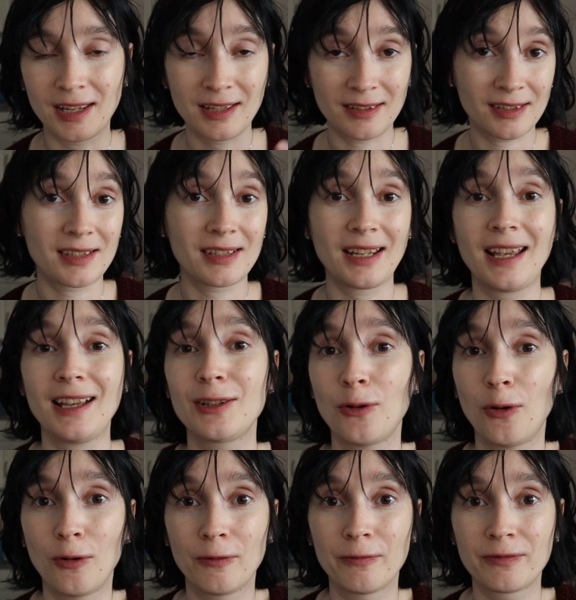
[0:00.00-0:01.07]
instead
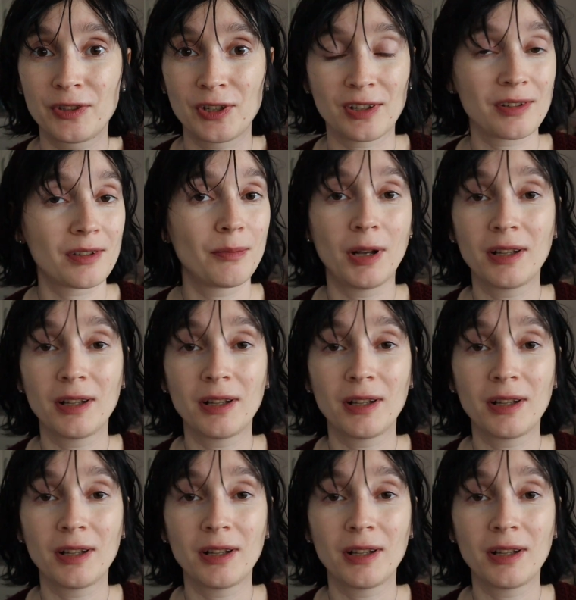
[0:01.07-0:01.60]
of just